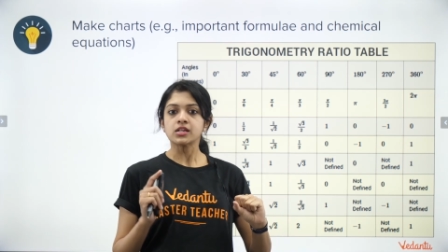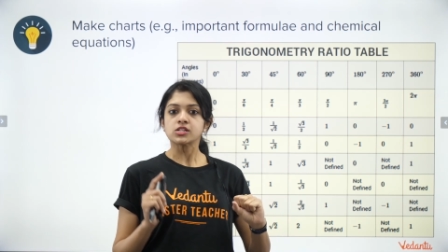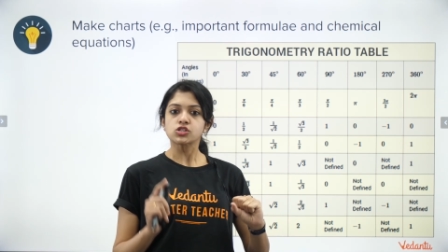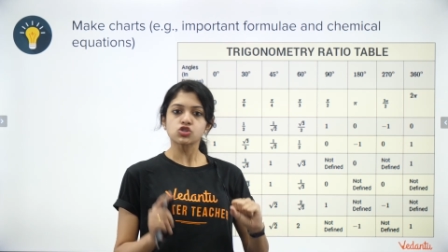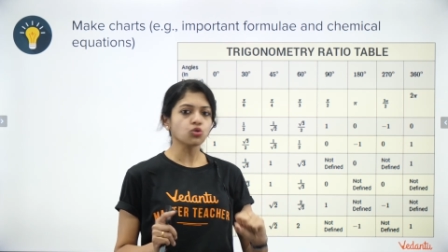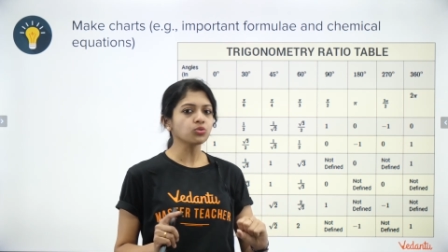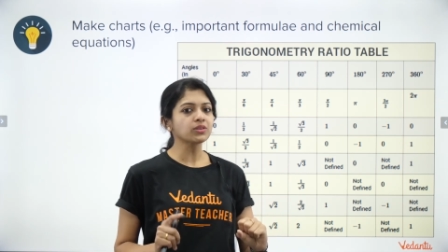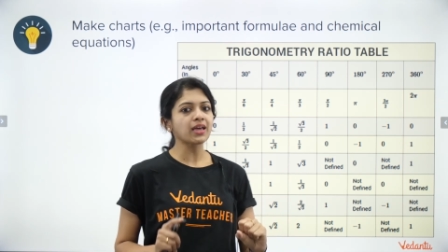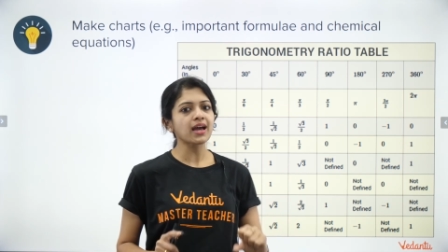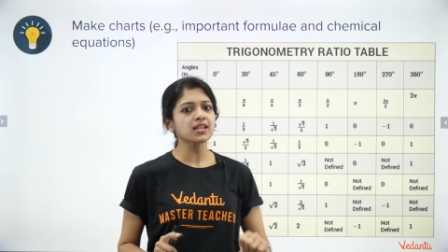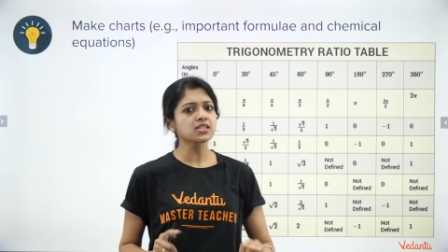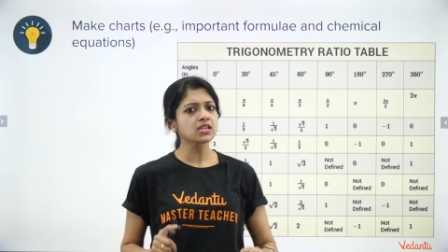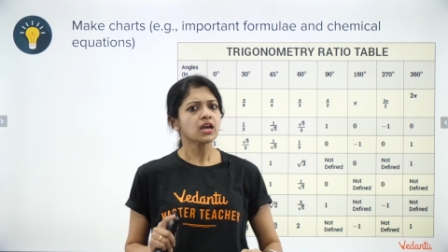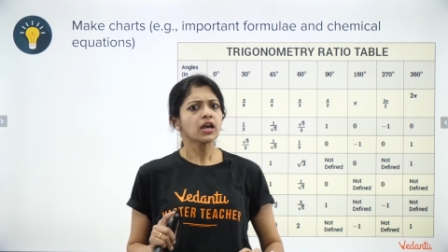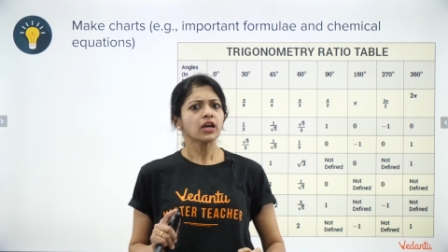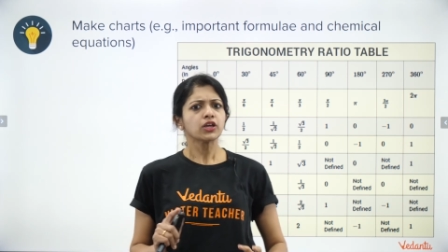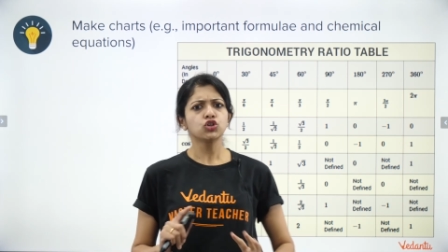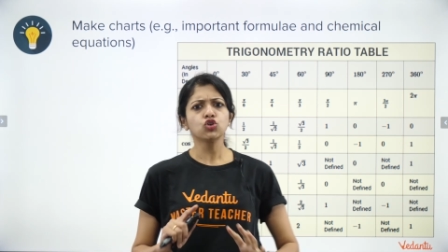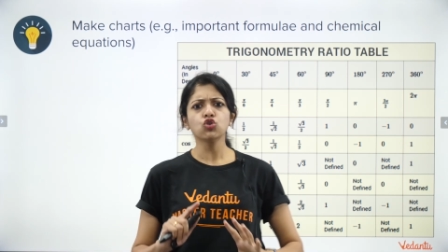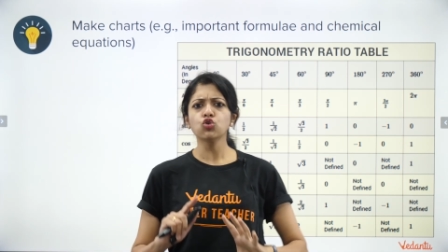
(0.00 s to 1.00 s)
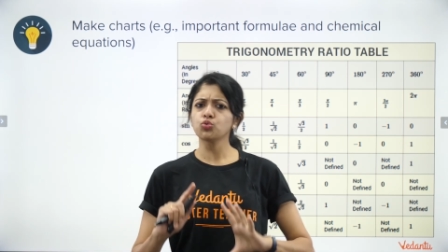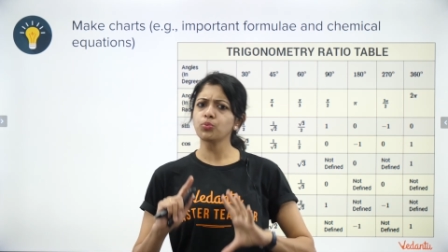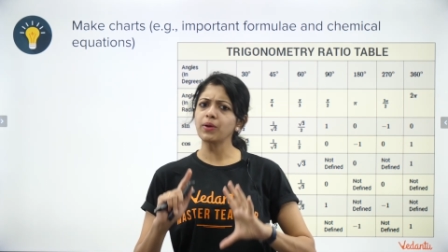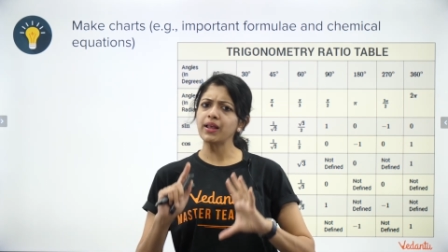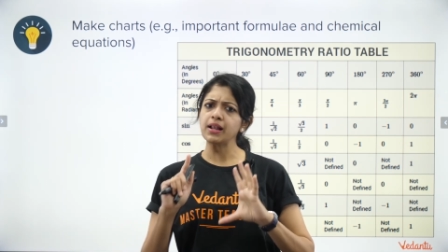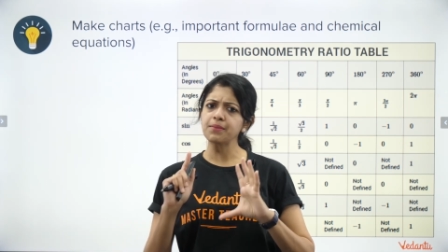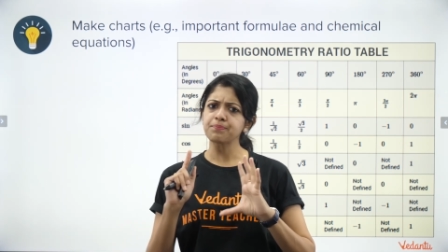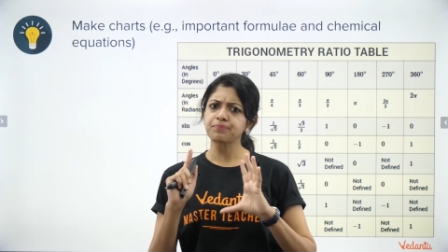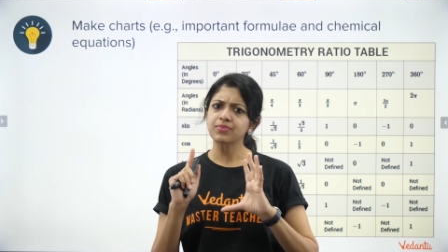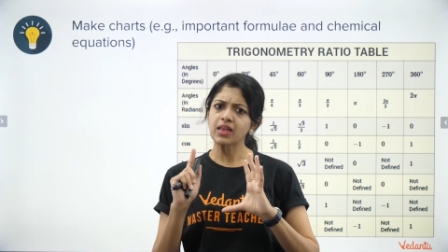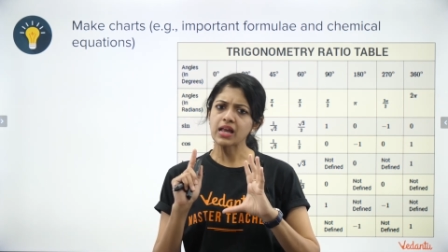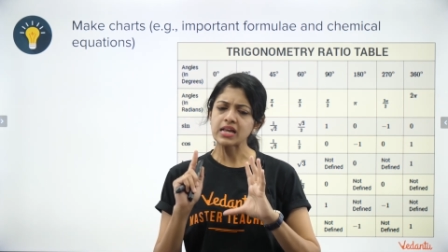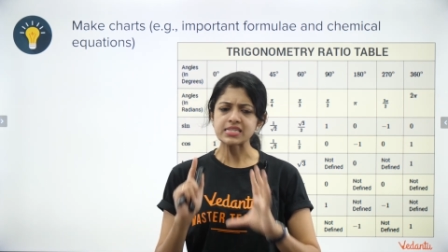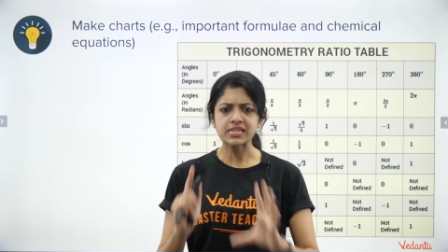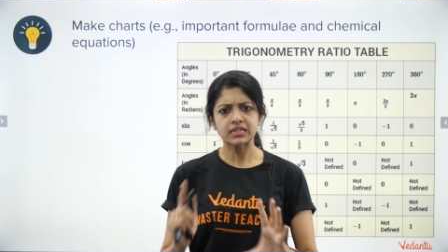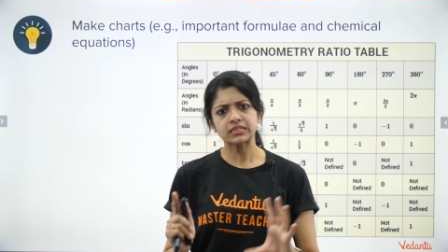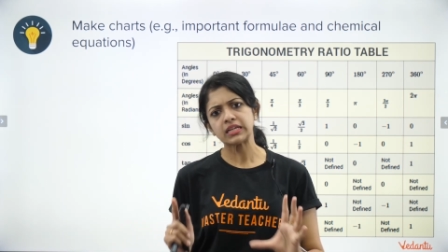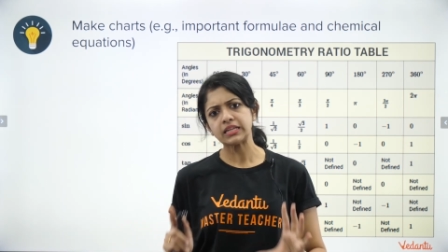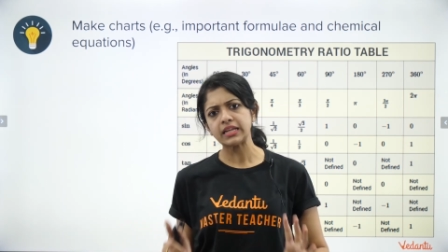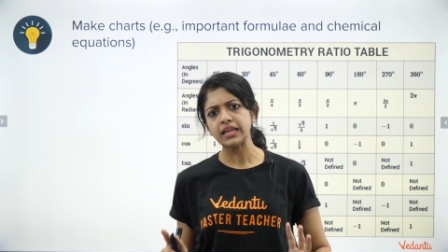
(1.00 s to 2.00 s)
so that you will
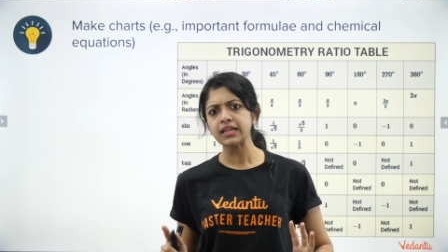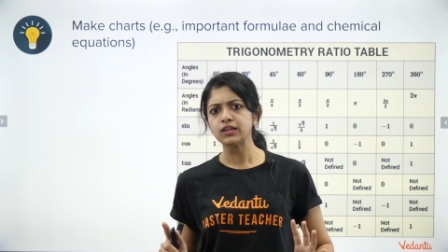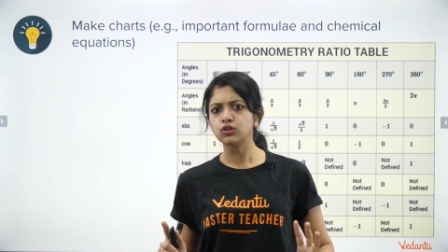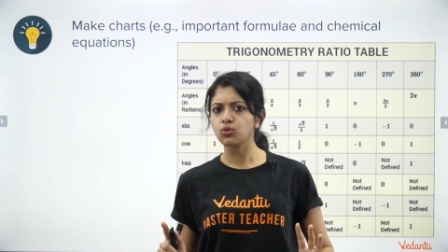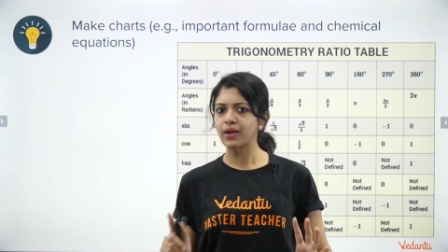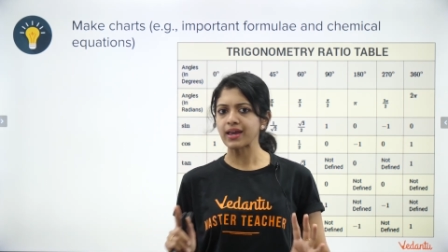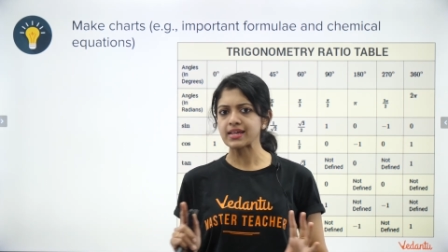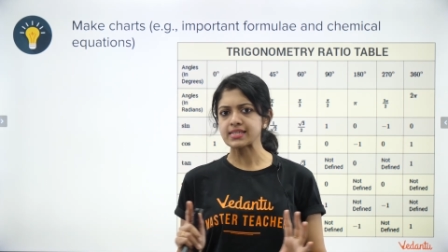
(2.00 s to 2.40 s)
certainly look